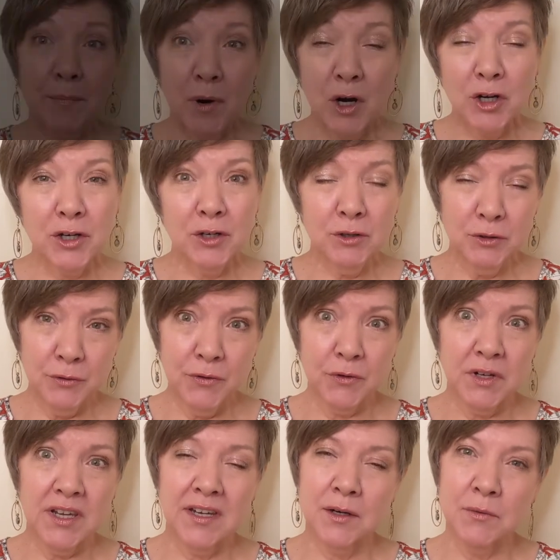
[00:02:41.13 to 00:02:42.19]
Martin Luther
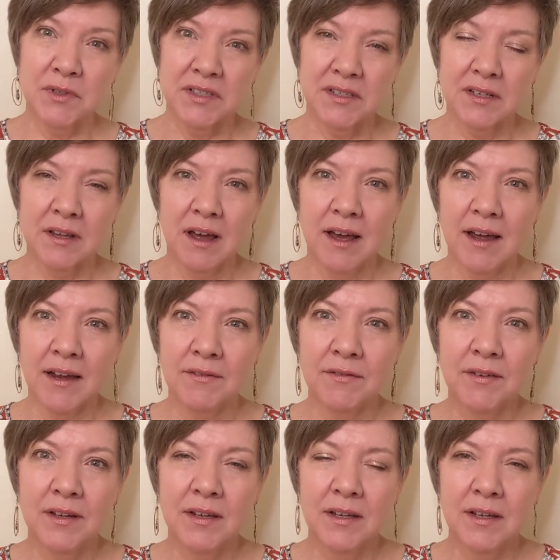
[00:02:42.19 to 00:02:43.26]
King was alive,
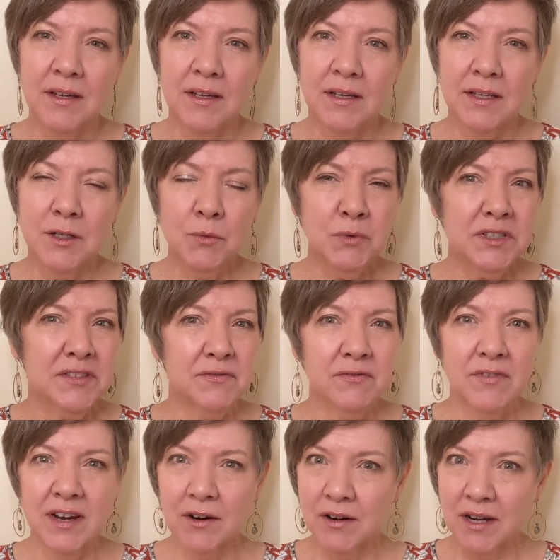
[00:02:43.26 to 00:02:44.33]
it was
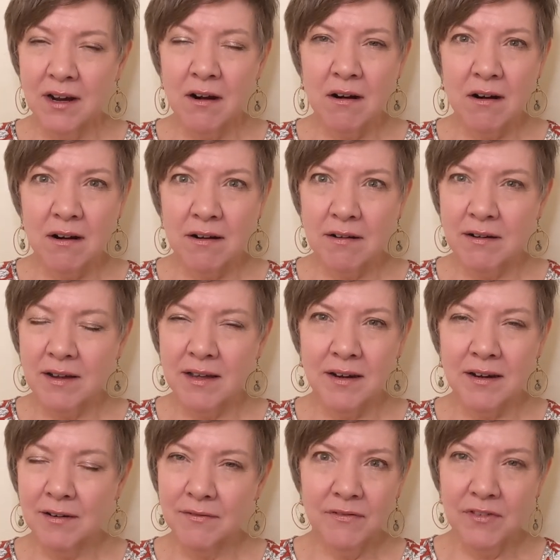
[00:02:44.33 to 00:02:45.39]
very hard
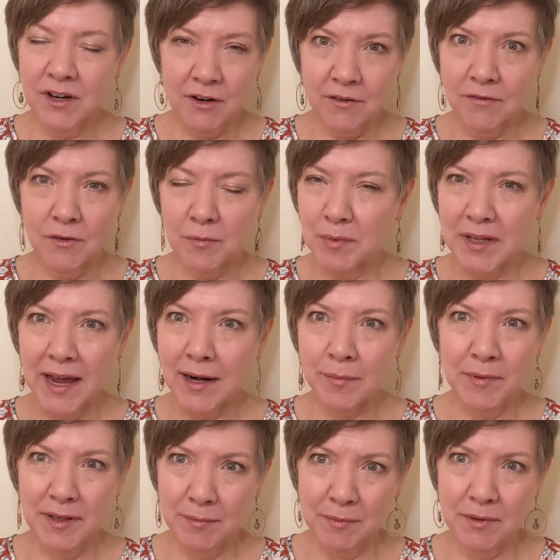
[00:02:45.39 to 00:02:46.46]
and unfair for black
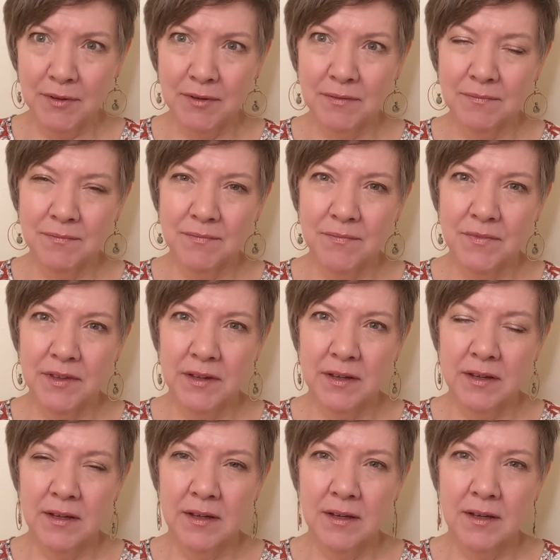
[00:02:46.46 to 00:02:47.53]
people.
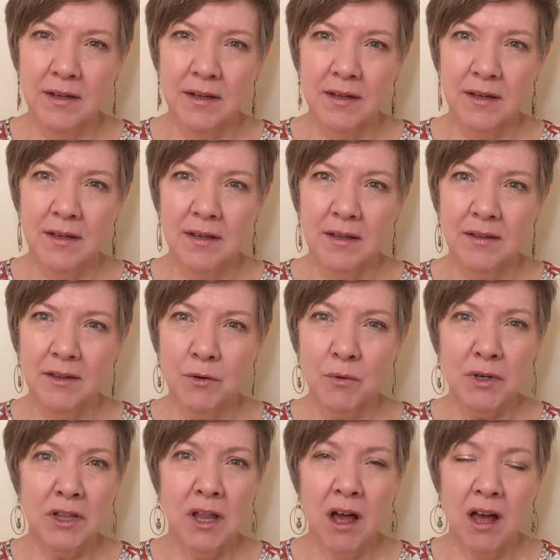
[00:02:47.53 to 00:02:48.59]
There
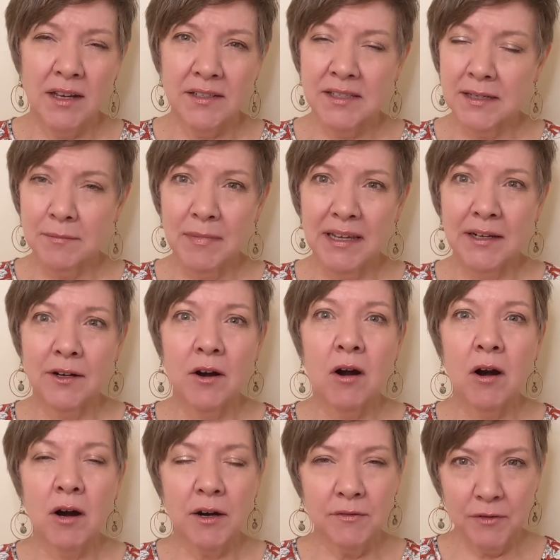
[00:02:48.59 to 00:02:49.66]
were laws that made it
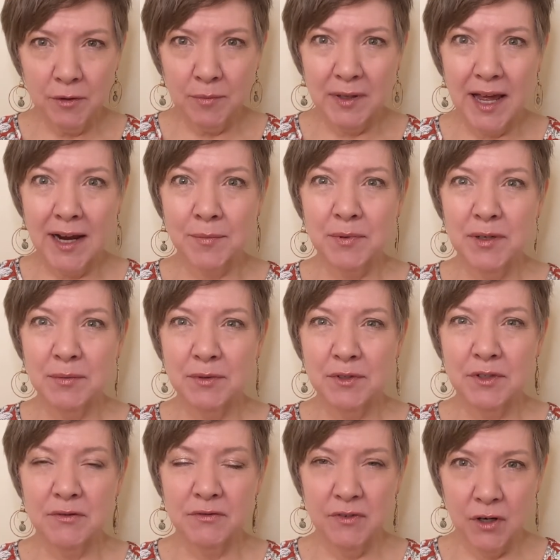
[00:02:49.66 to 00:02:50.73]
hard for black people
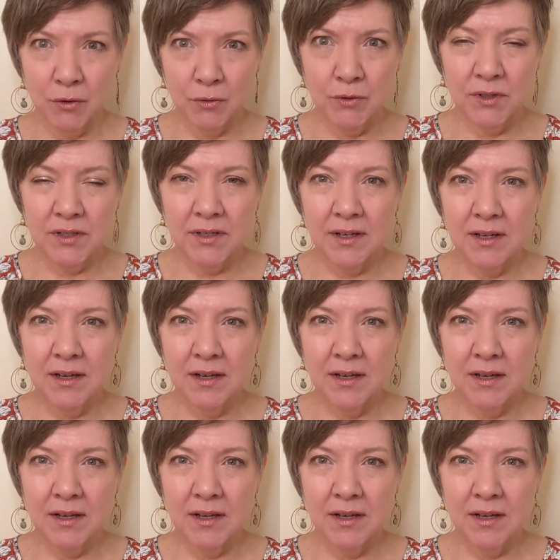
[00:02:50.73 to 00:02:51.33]
to vote